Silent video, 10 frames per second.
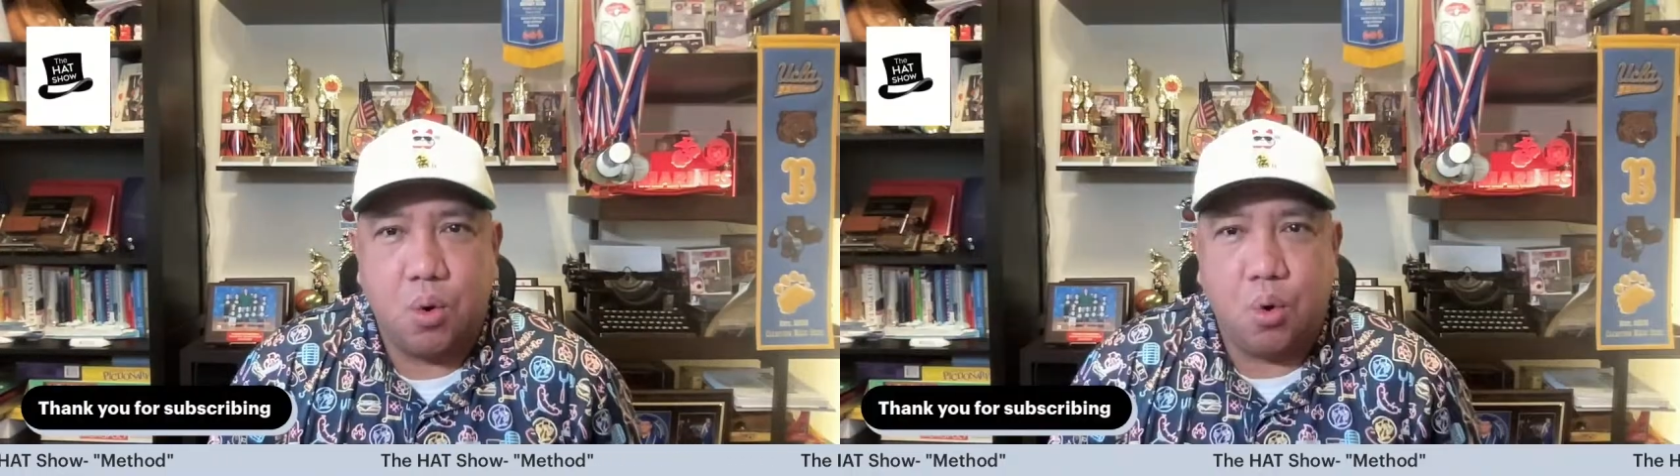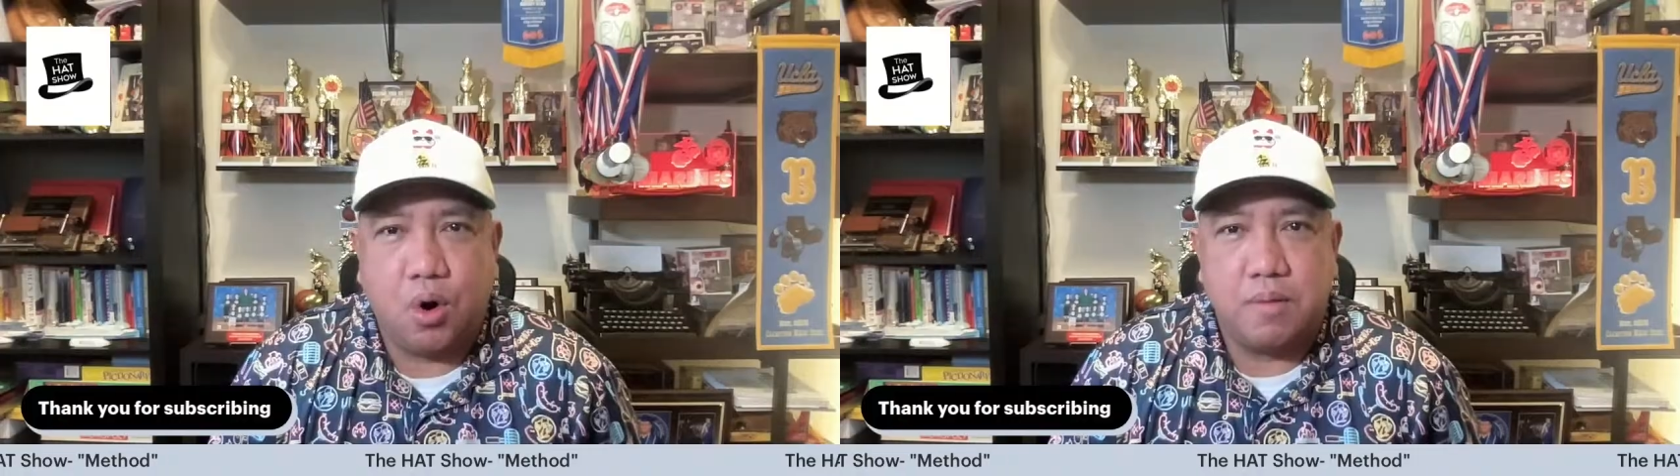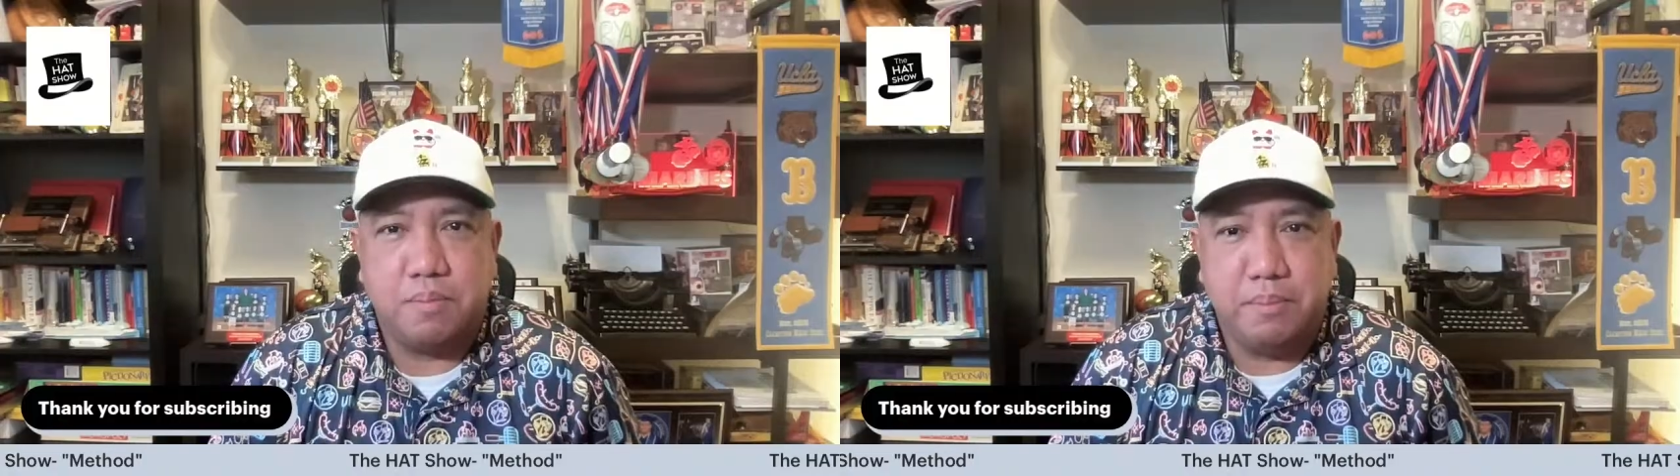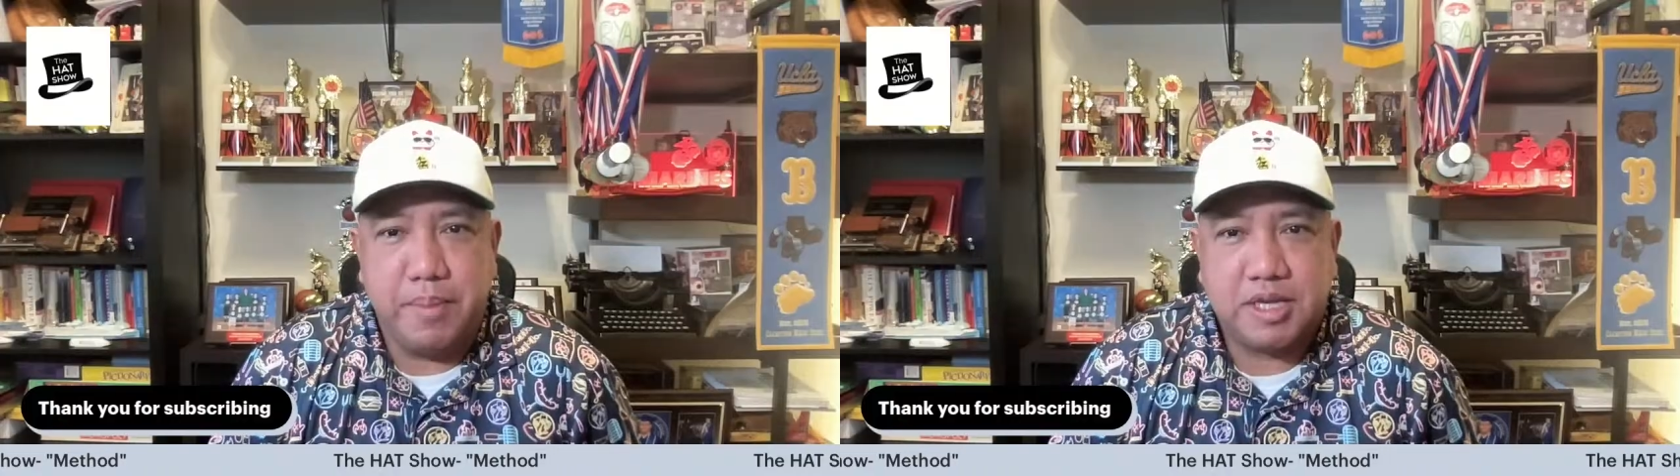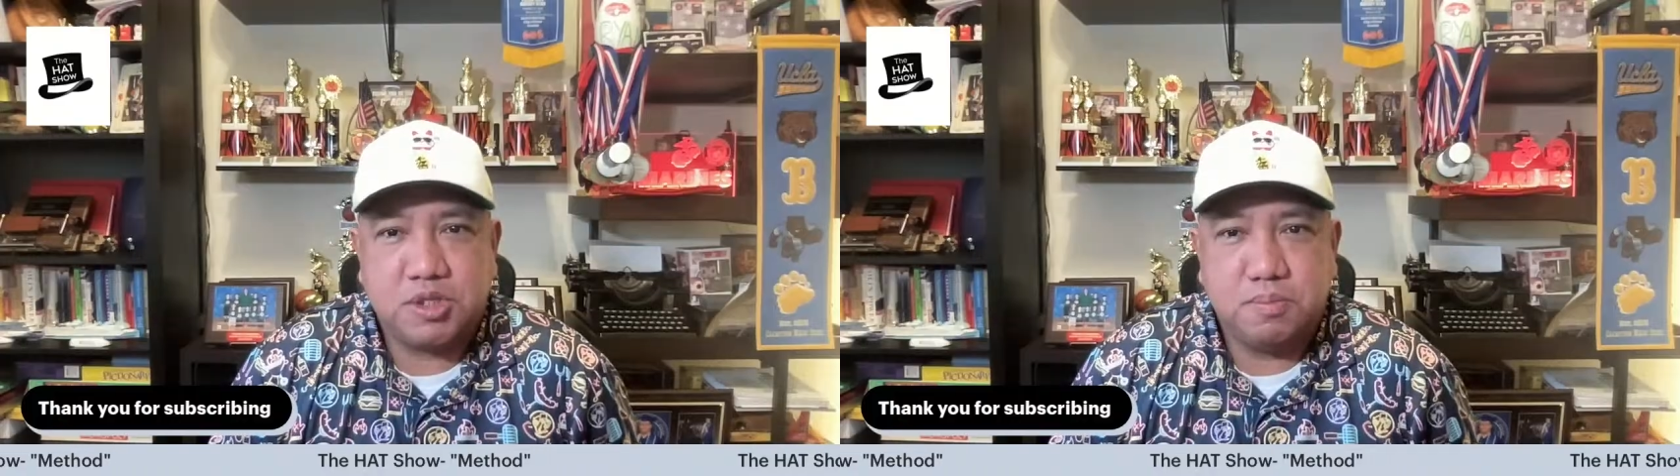or
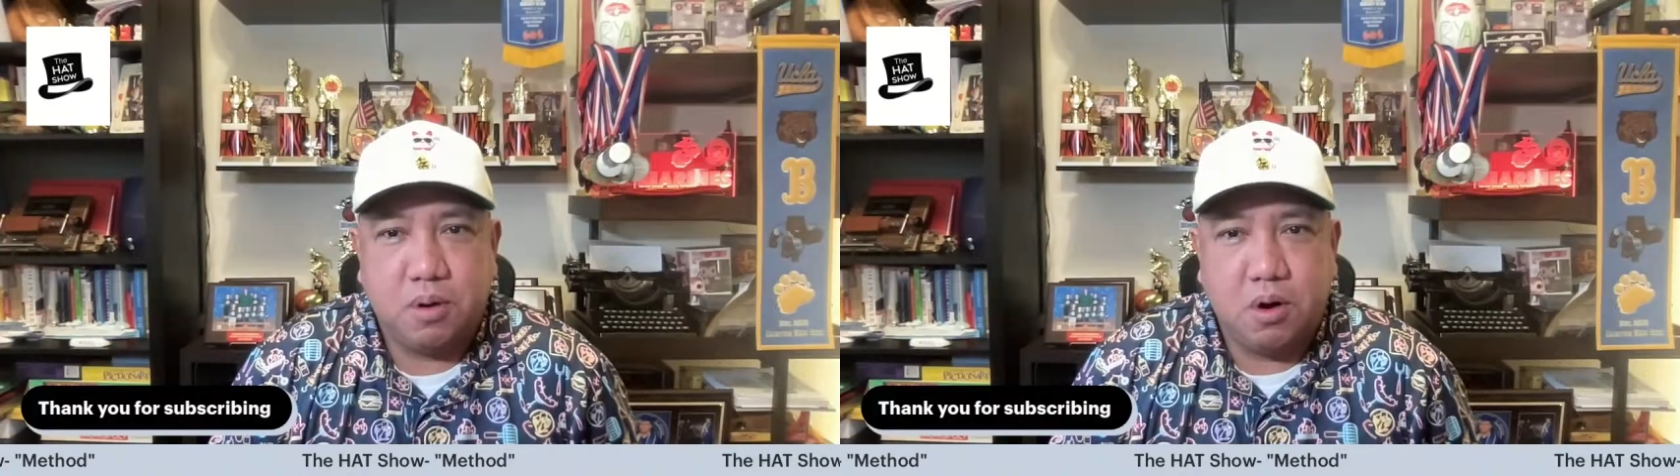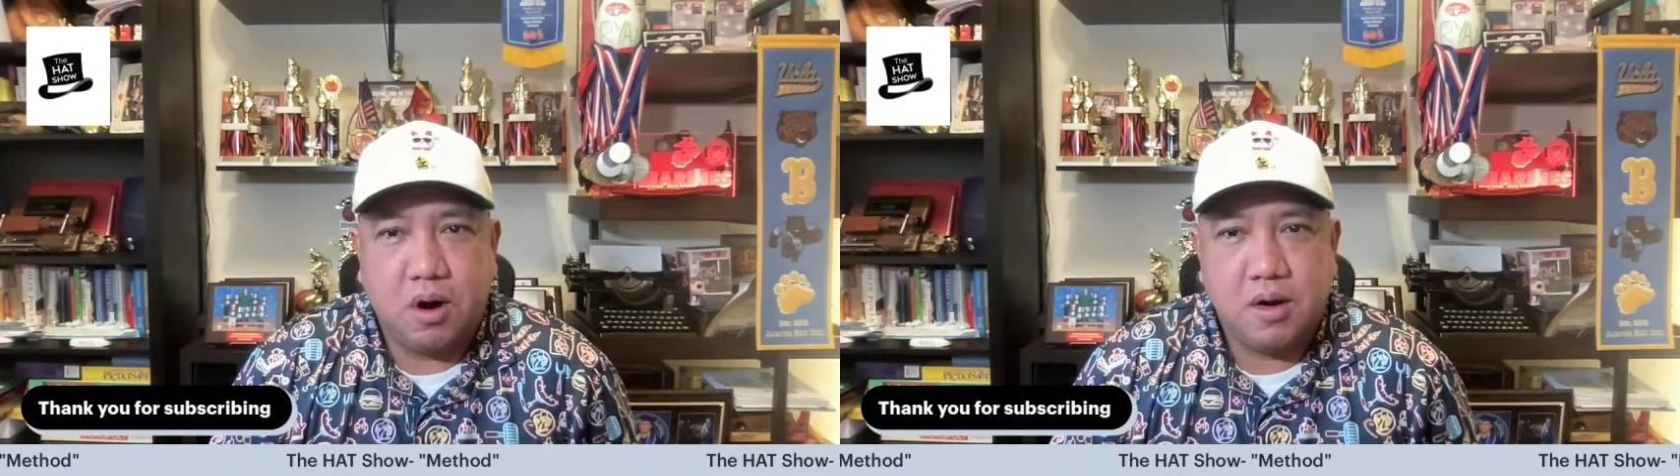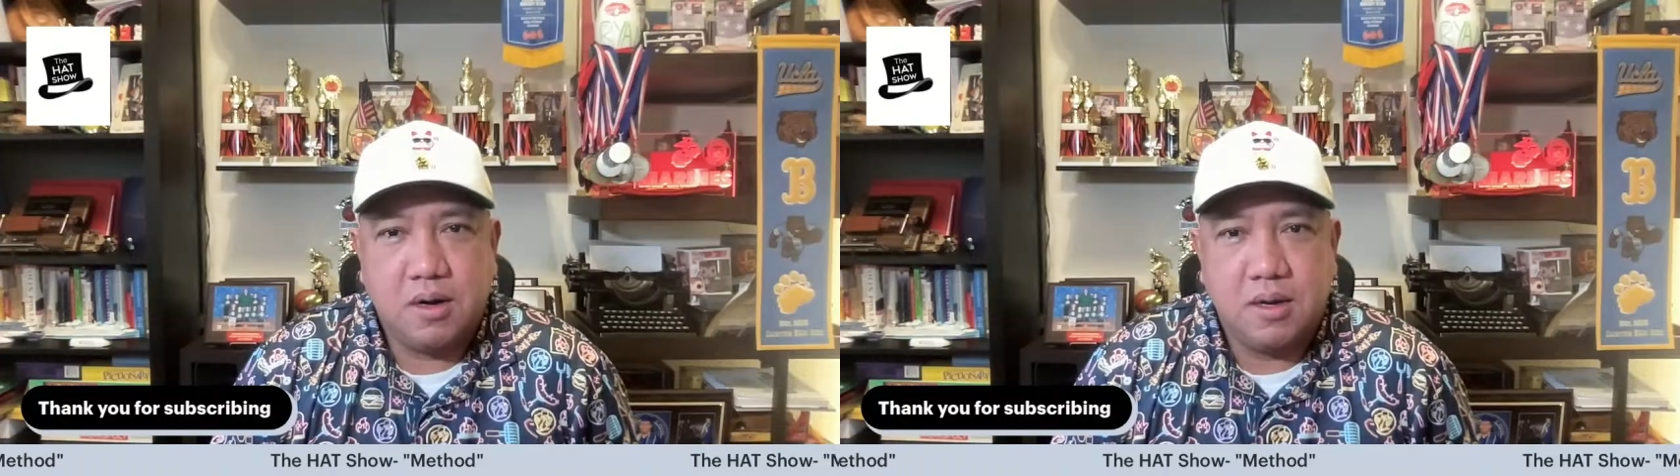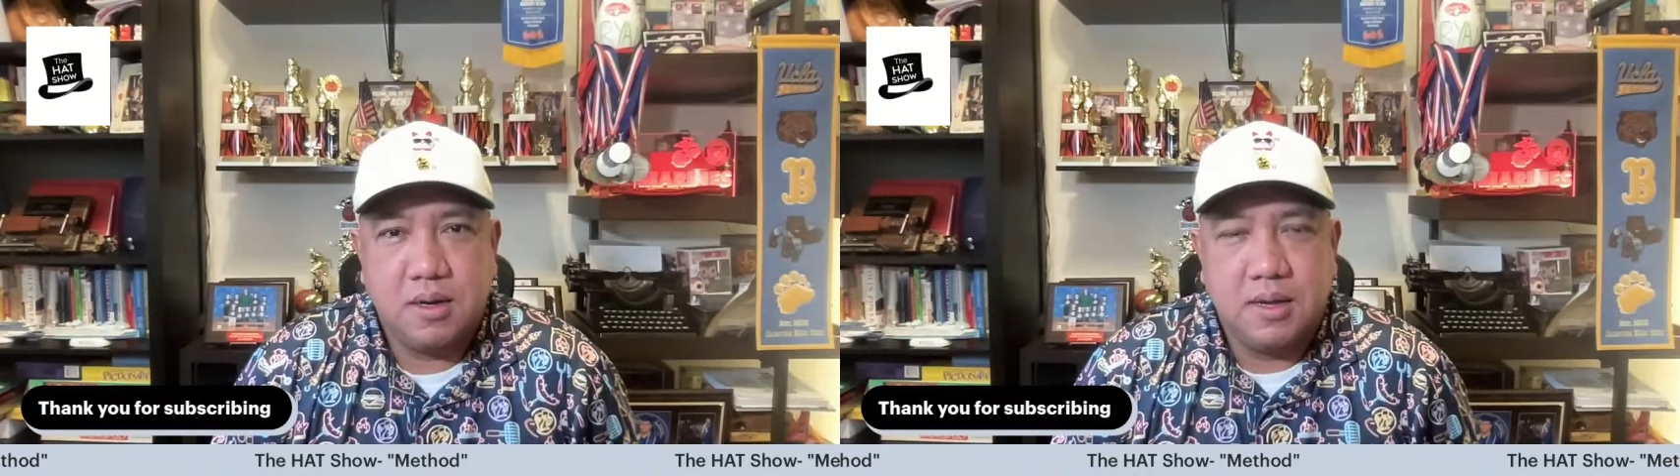mixed bar